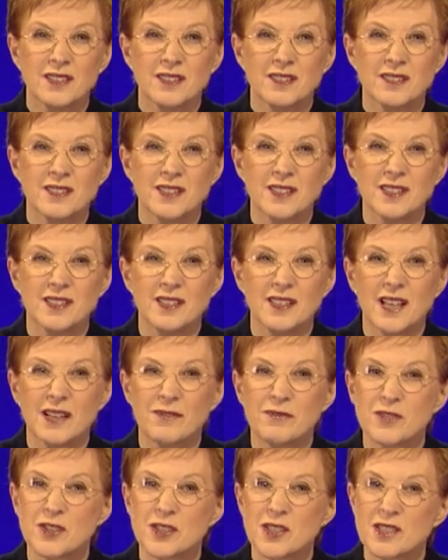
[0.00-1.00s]
the
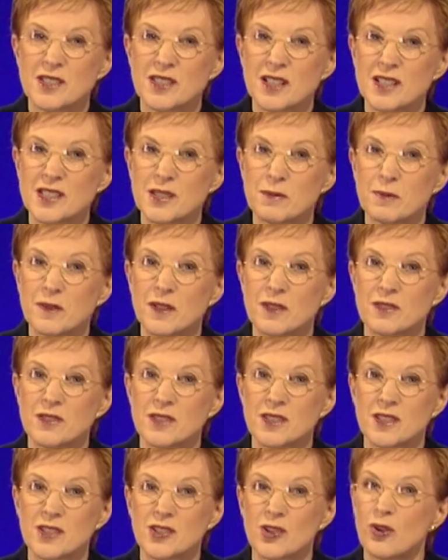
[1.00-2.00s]
emphasis, I
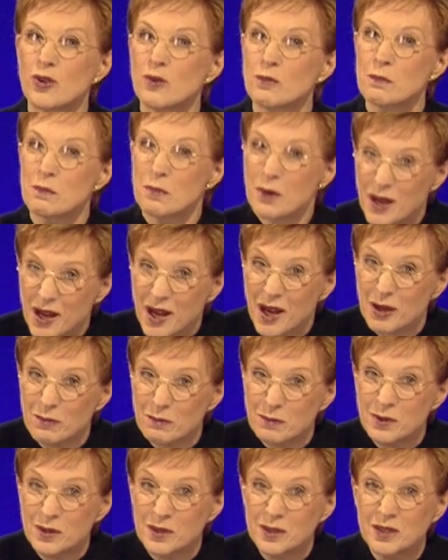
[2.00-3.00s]
suppose, is on
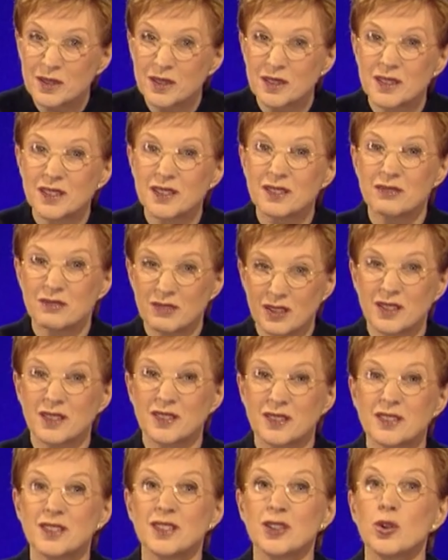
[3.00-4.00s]
pub
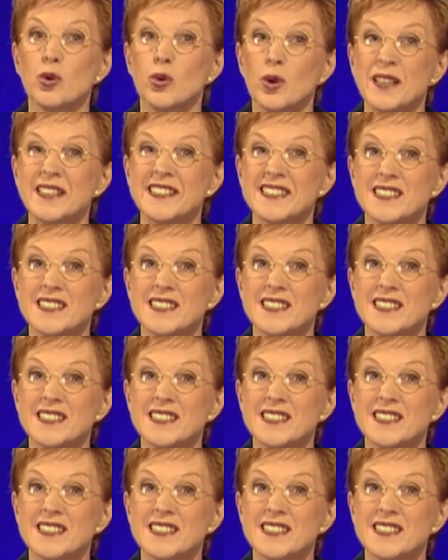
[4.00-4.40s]
rather than quiz.